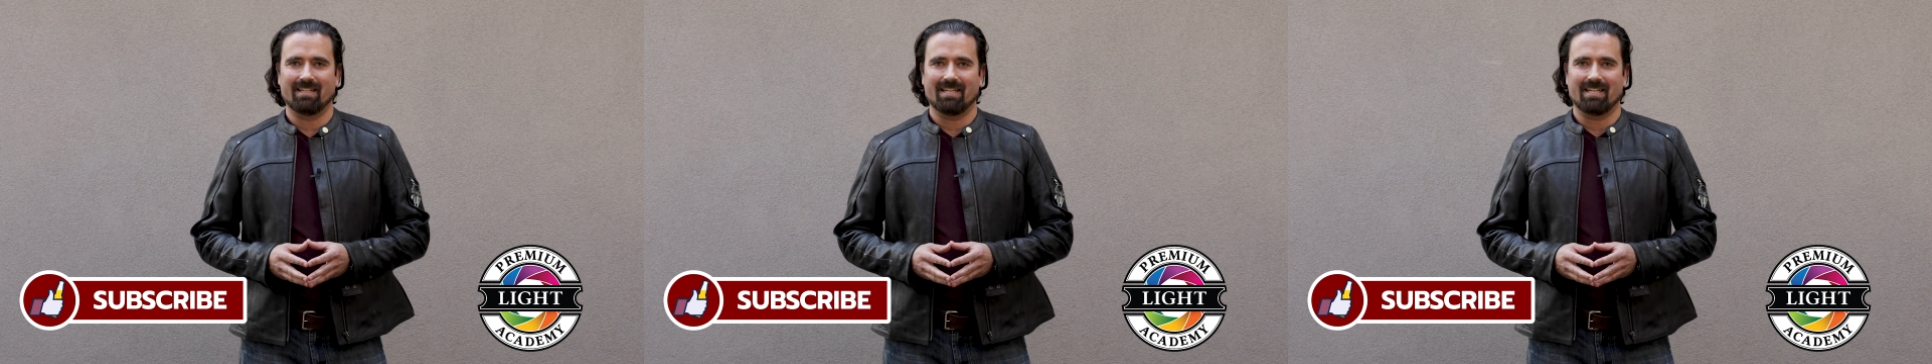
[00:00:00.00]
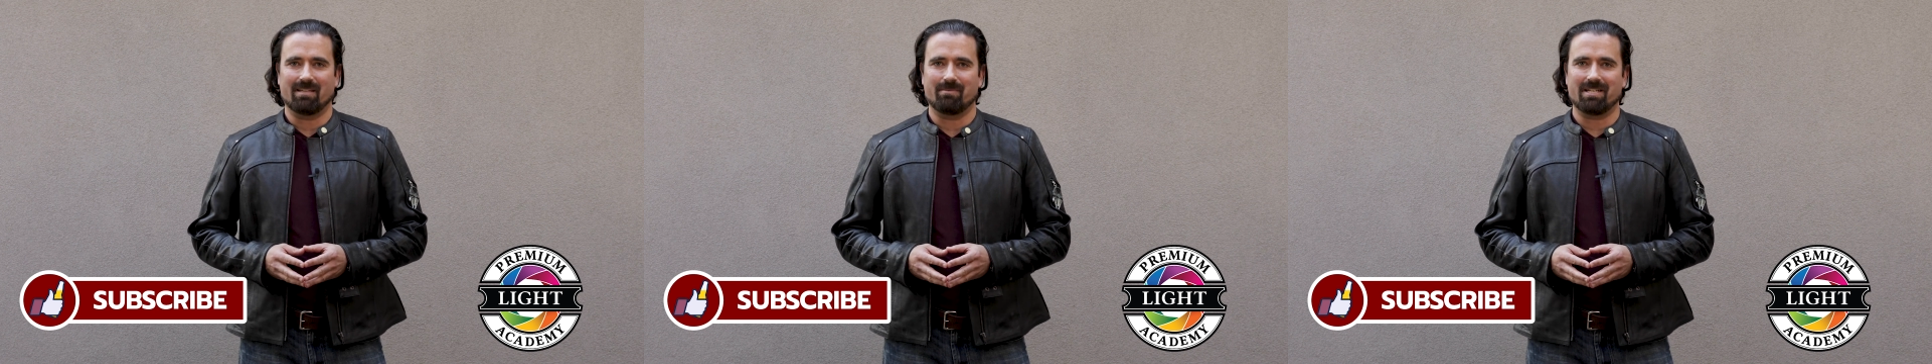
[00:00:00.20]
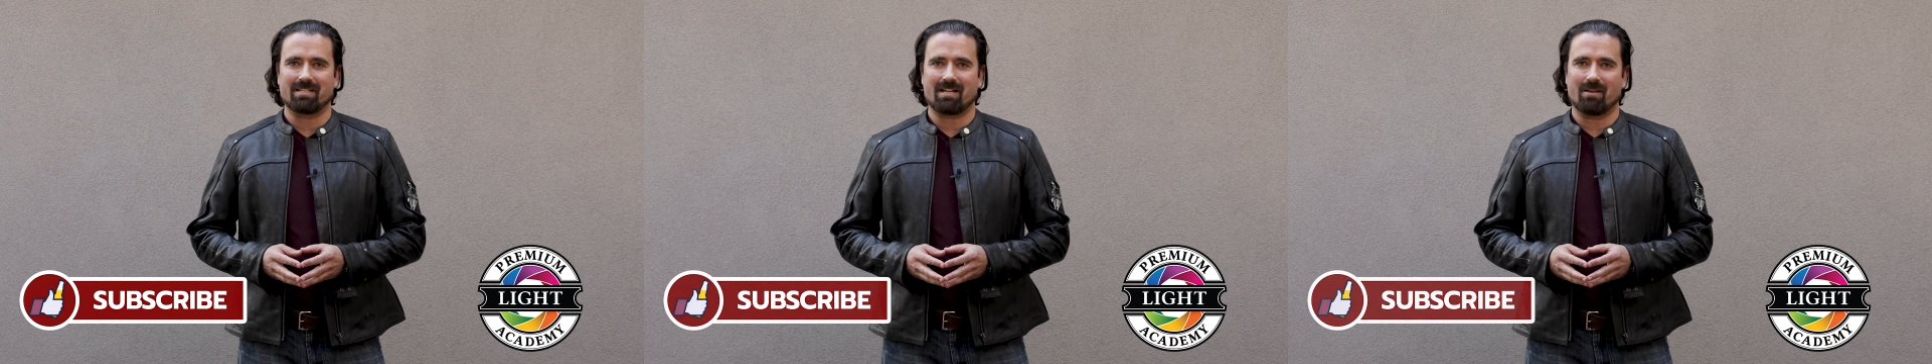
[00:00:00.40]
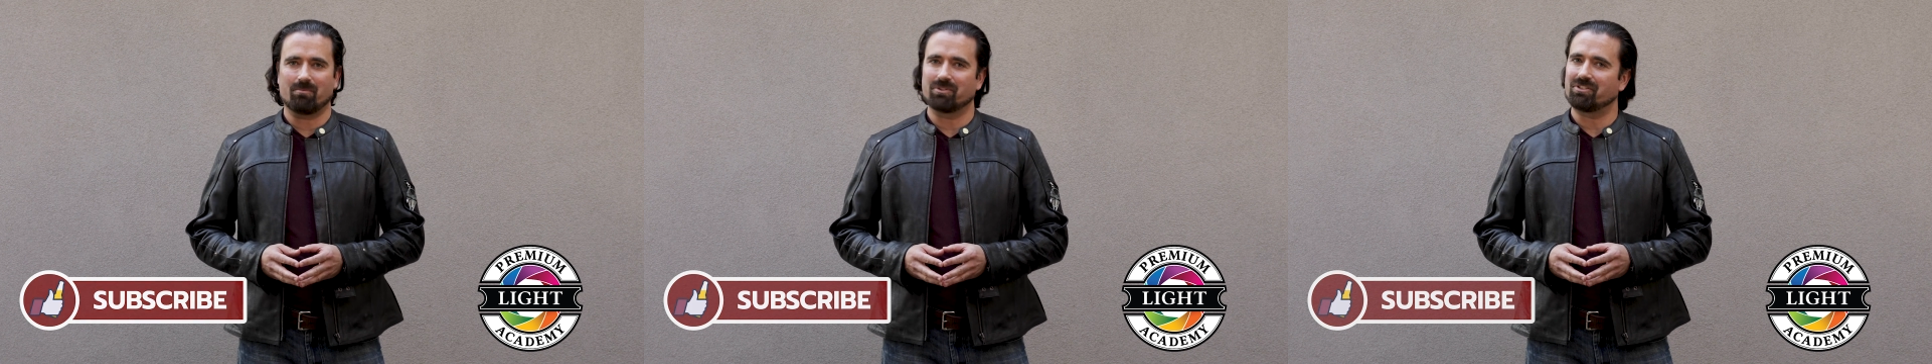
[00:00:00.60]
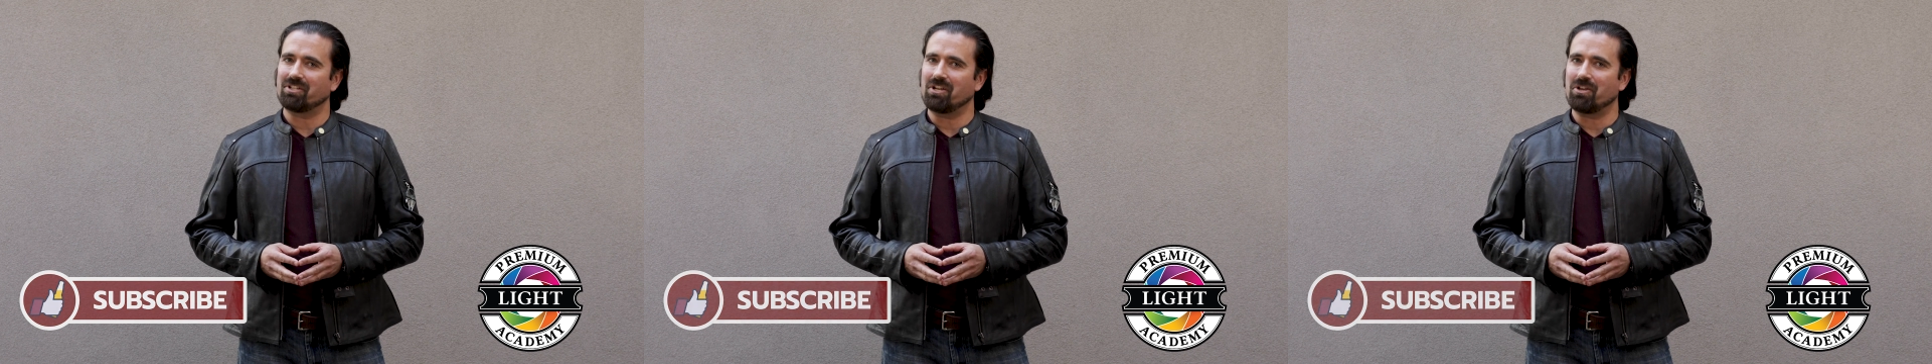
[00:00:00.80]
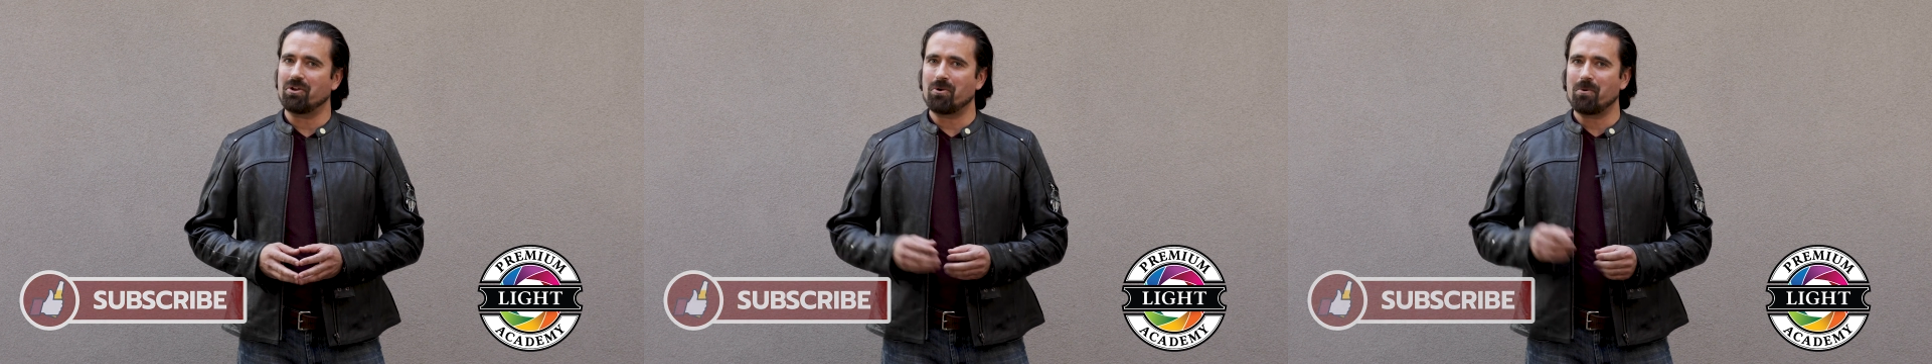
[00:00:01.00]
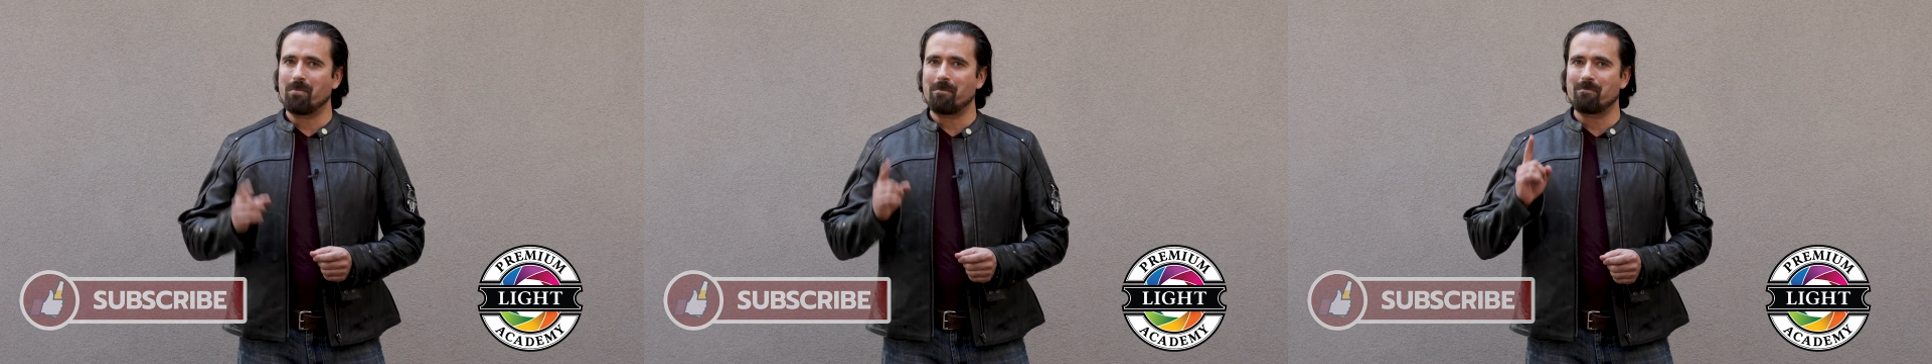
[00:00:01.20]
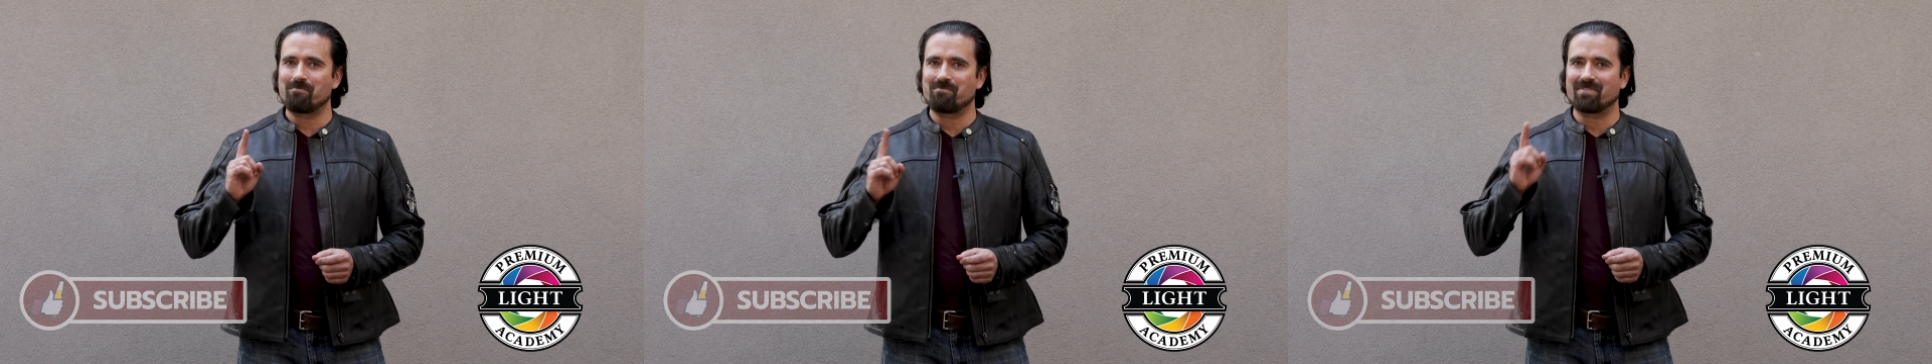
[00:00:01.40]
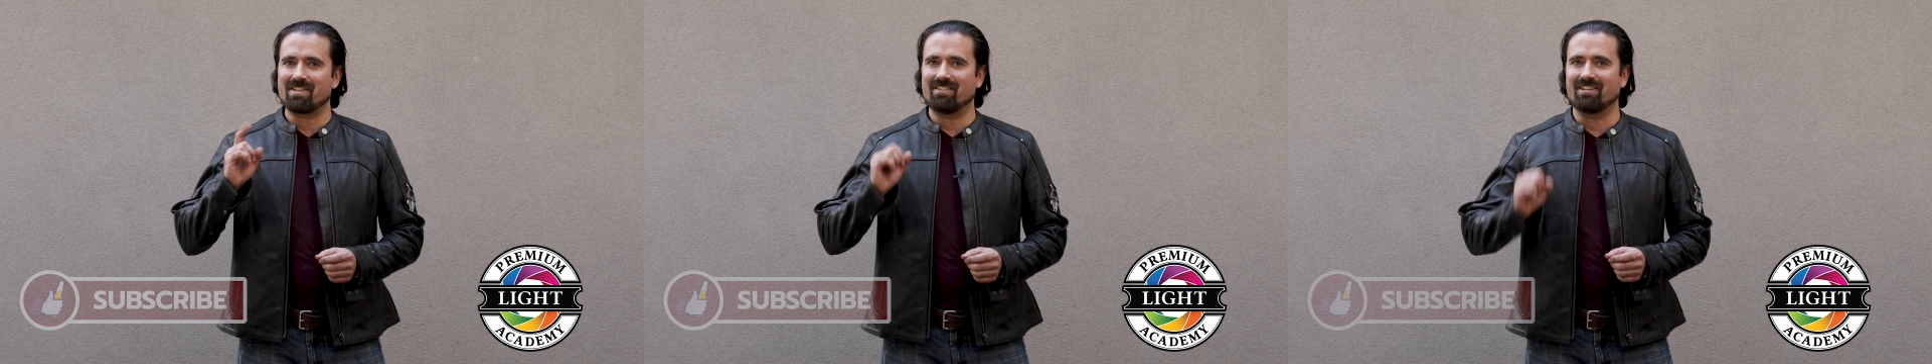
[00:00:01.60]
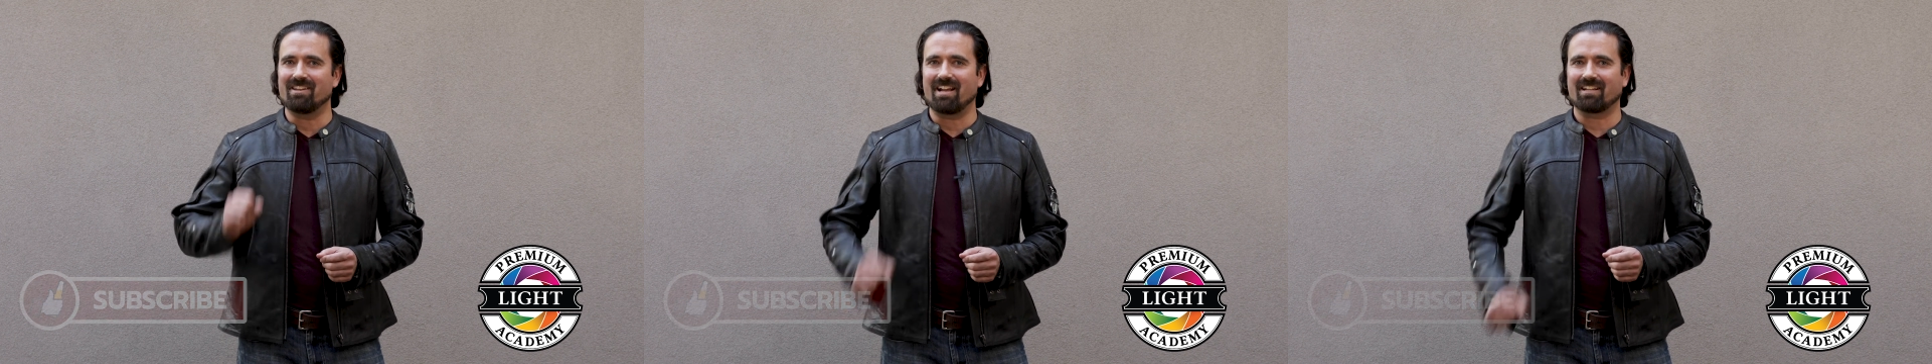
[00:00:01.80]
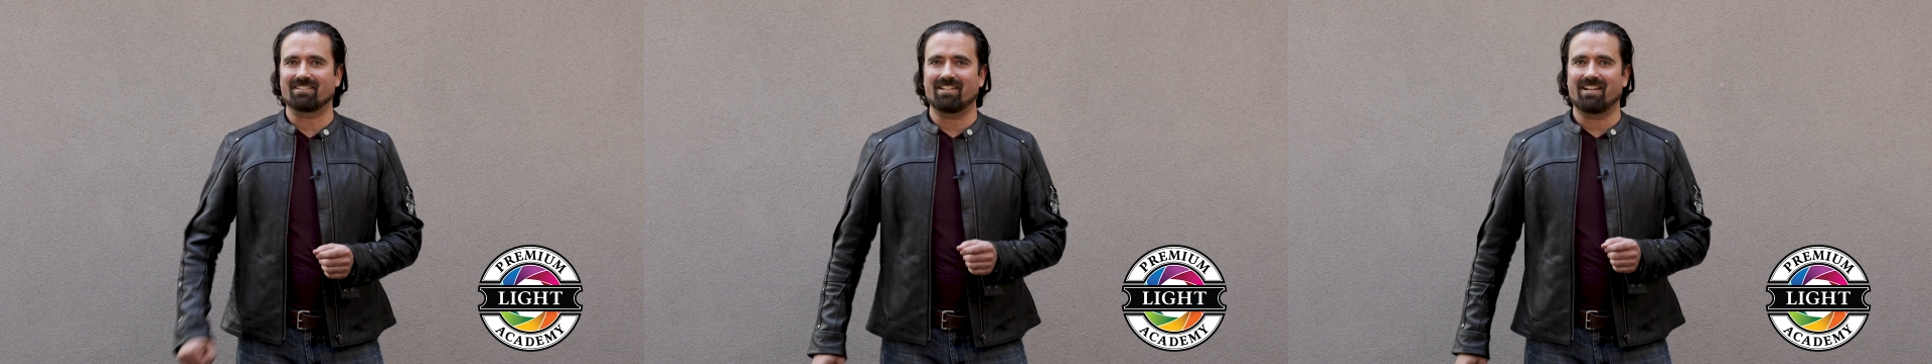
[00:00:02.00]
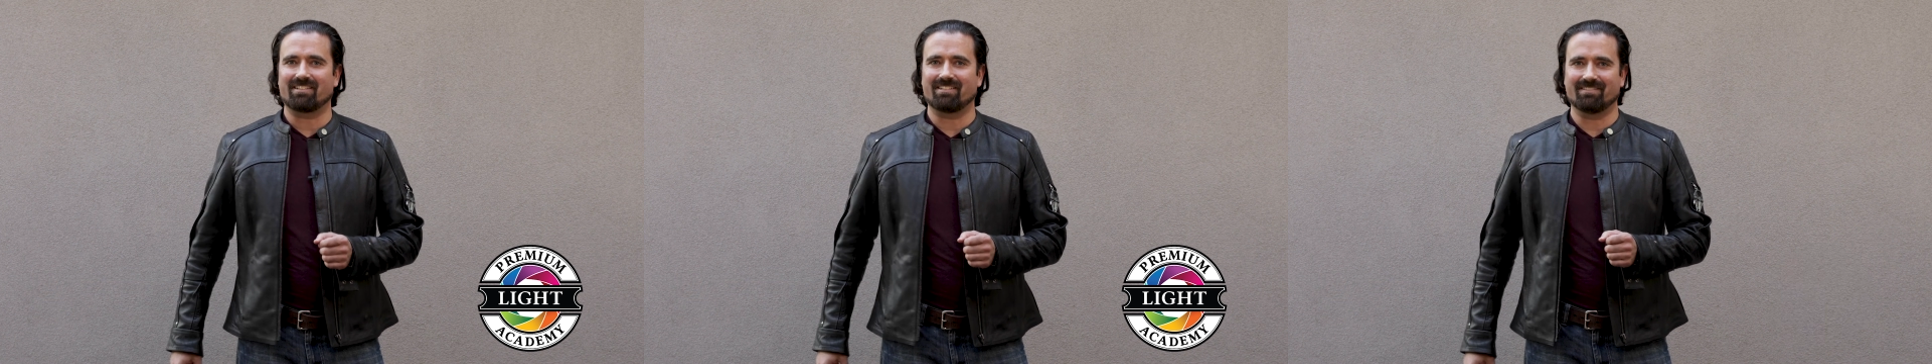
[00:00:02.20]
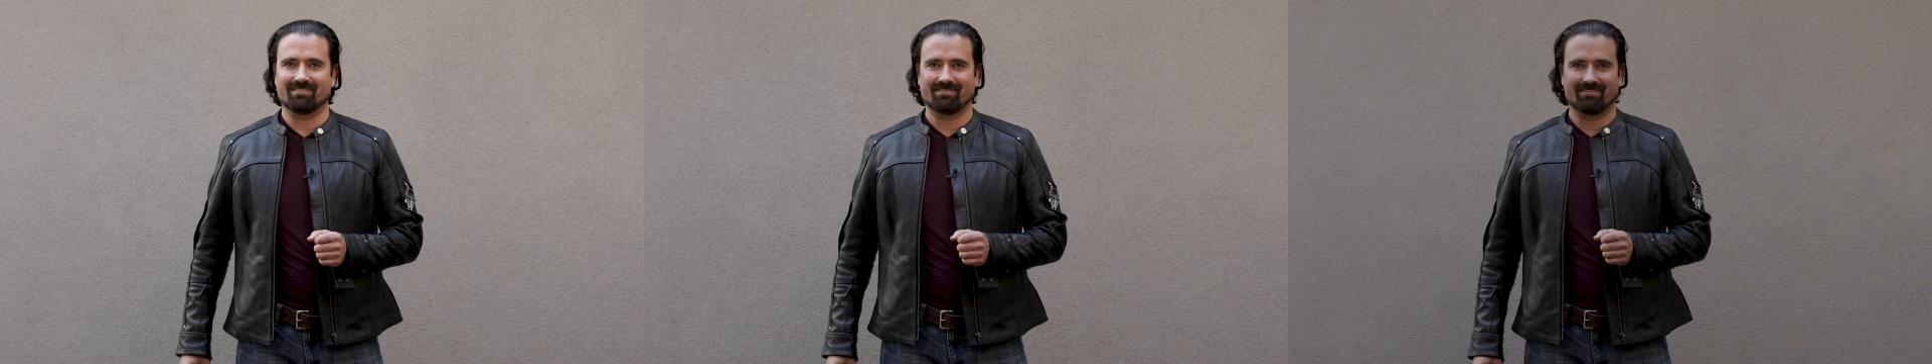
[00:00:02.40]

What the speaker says: In the meantime, we'll see you in the next lesson.